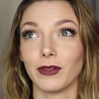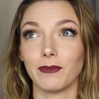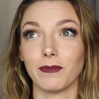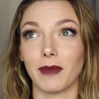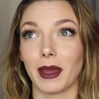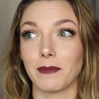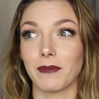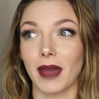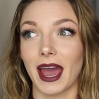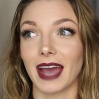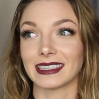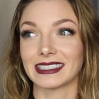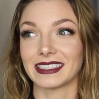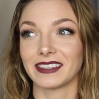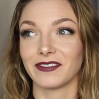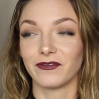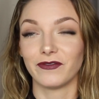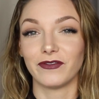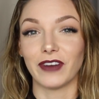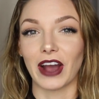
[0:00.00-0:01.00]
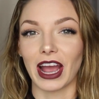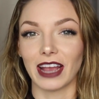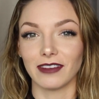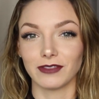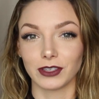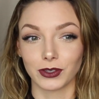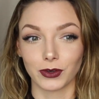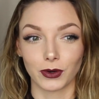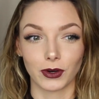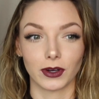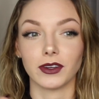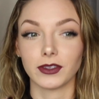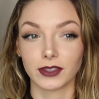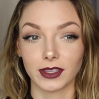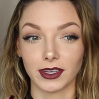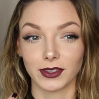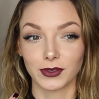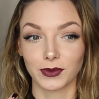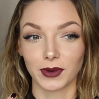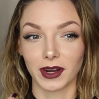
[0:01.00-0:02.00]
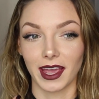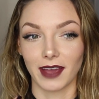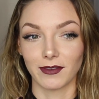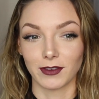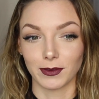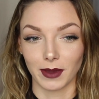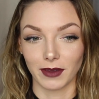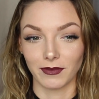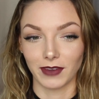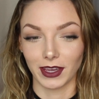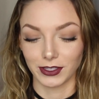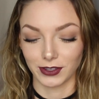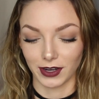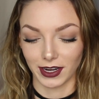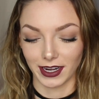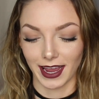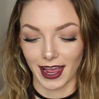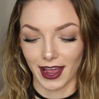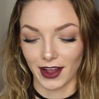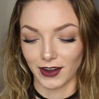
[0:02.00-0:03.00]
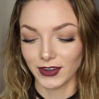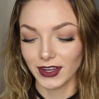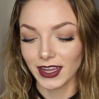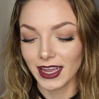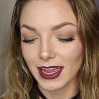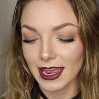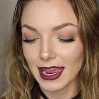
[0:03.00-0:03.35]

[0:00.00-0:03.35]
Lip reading: my past 5 tutorials, and it's what I have on my face right now.